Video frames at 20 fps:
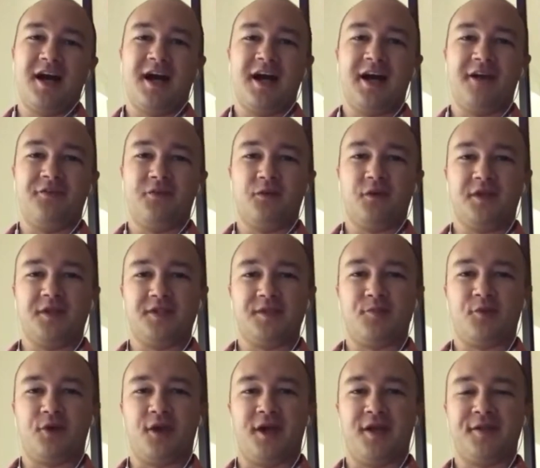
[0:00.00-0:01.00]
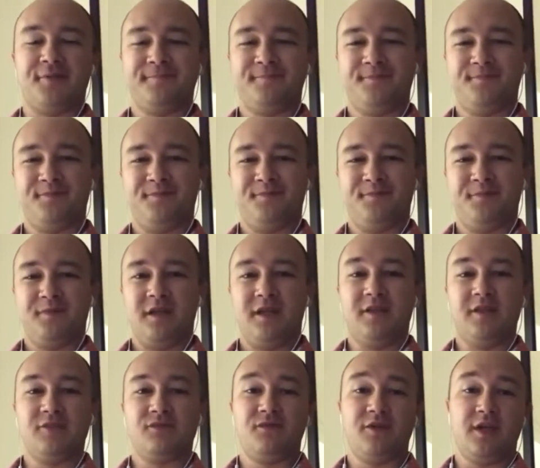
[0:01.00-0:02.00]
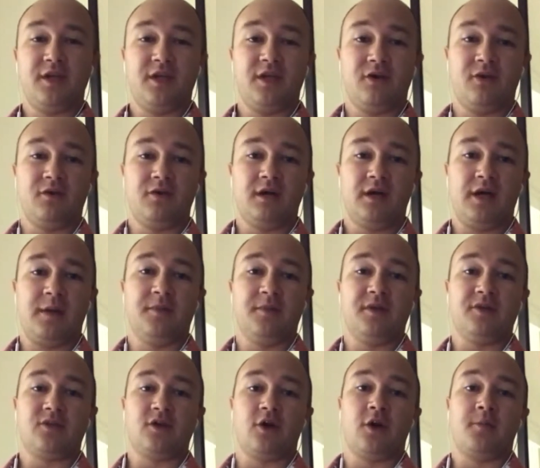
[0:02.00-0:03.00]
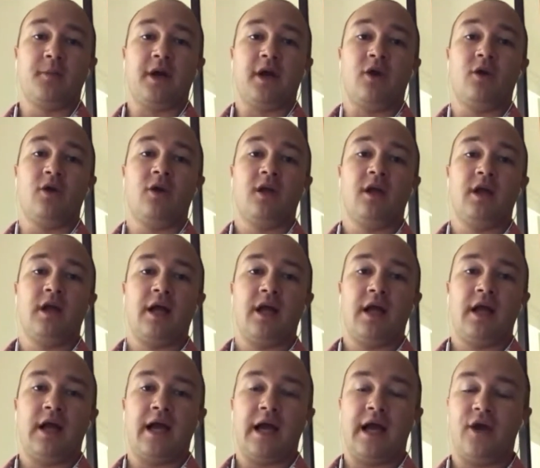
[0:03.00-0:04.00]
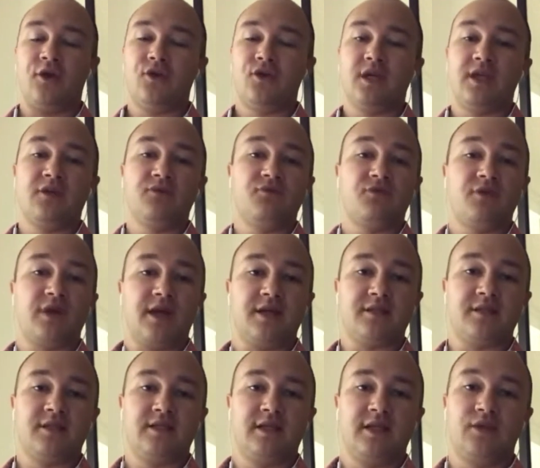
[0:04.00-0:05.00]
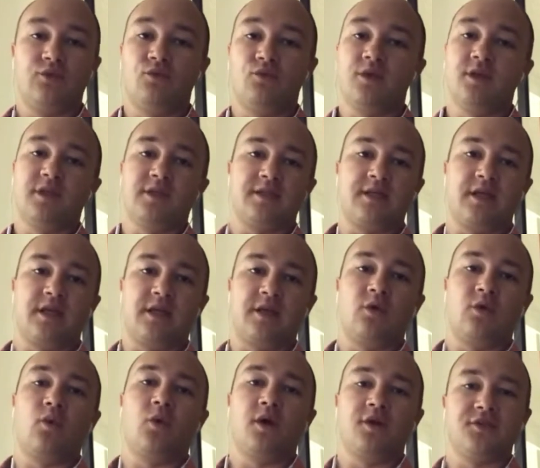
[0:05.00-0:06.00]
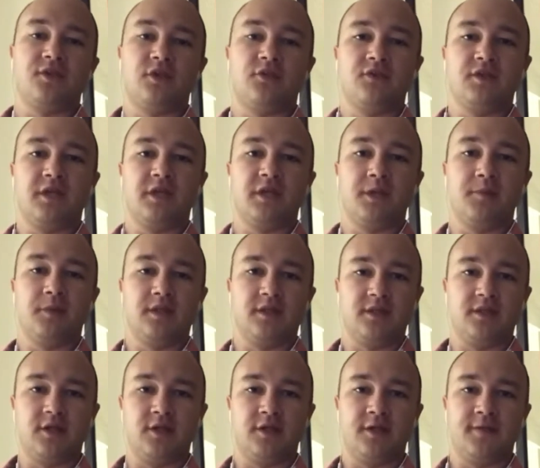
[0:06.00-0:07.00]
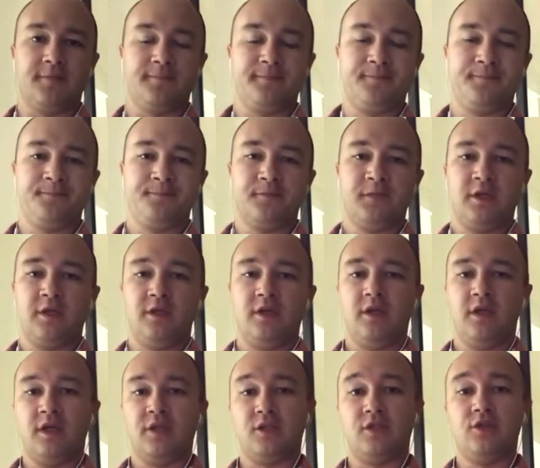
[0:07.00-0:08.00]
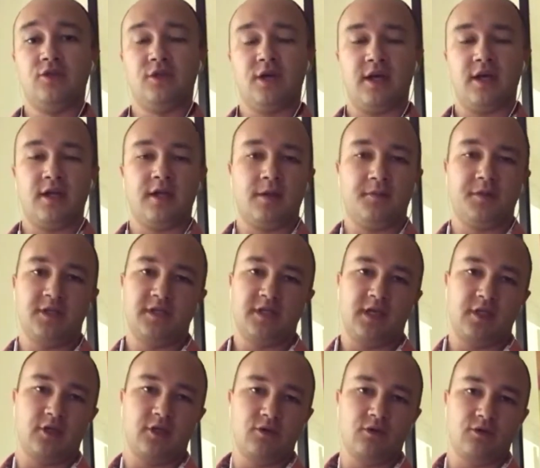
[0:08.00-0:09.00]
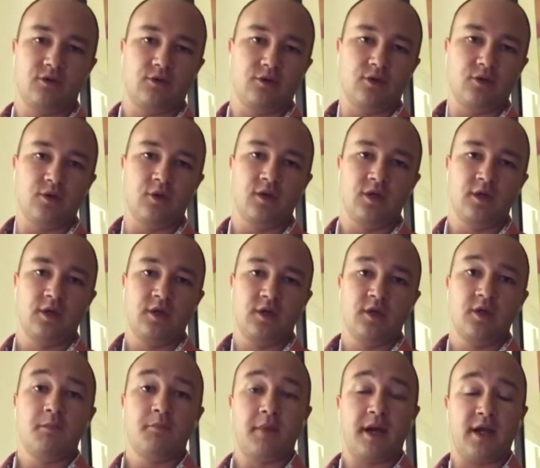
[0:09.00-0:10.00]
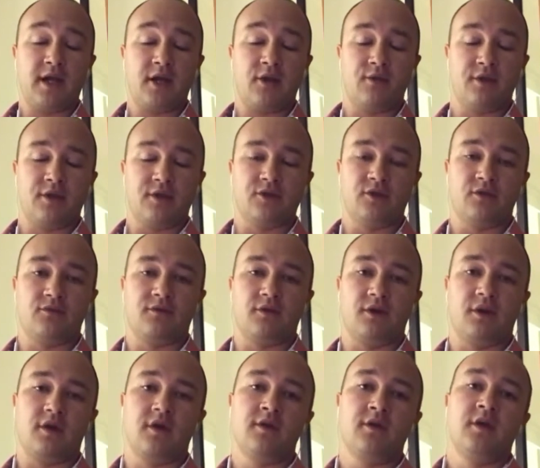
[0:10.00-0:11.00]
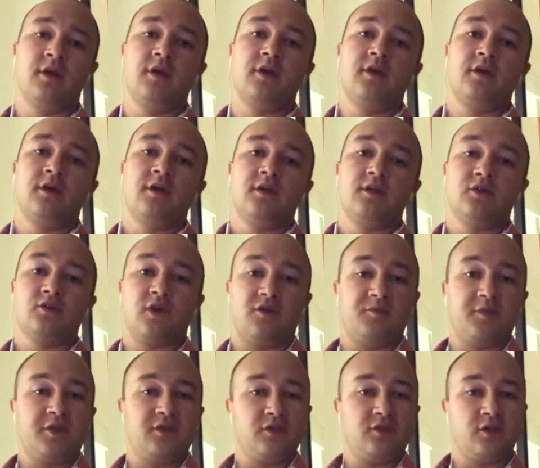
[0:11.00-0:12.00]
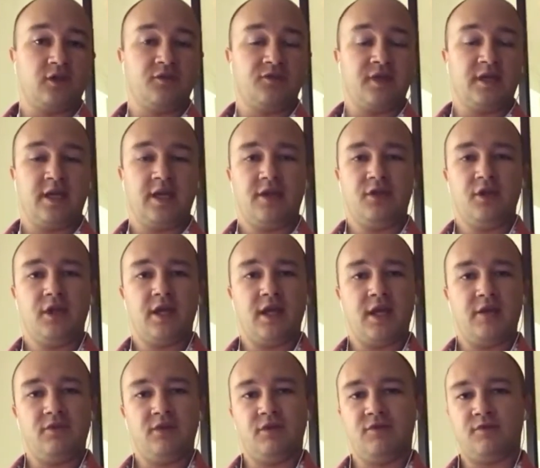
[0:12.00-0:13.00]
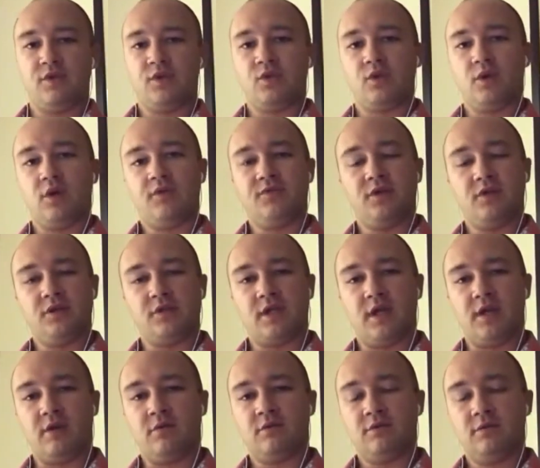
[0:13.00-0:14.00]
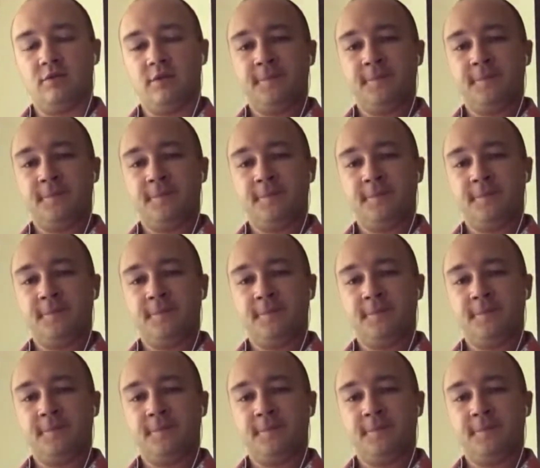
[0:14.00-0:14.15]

Hi everyone, it's Brad. In this video, I'm going to talk about how you can invest in real estate while serving in the military. And to do that, I'm going to take you through my career so far. So I've been serving in the Navy for 12 years now,